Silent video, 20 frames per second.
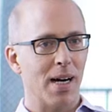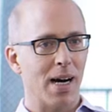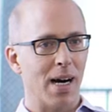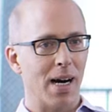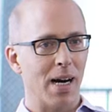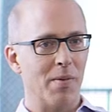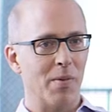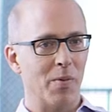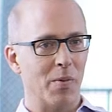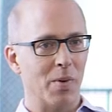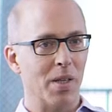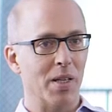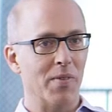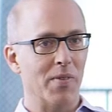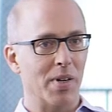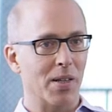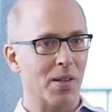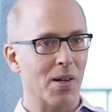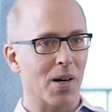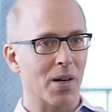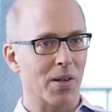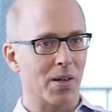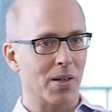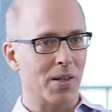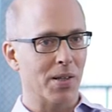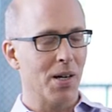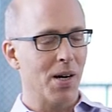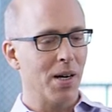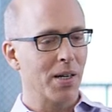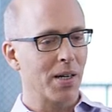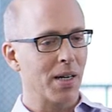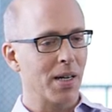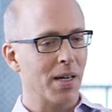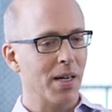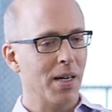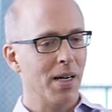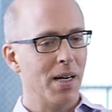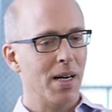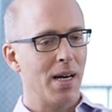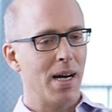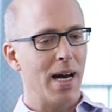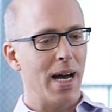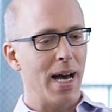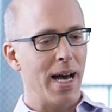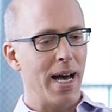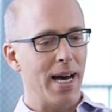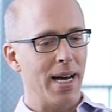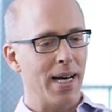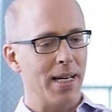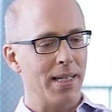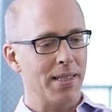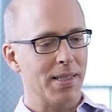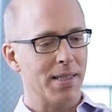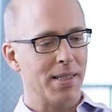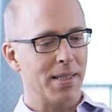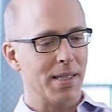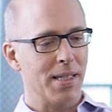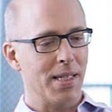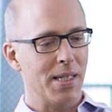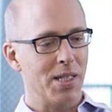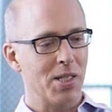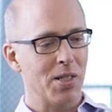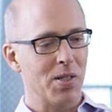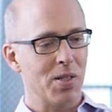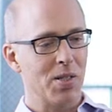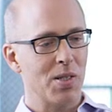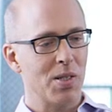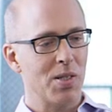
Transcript: We're living longer and longer. And it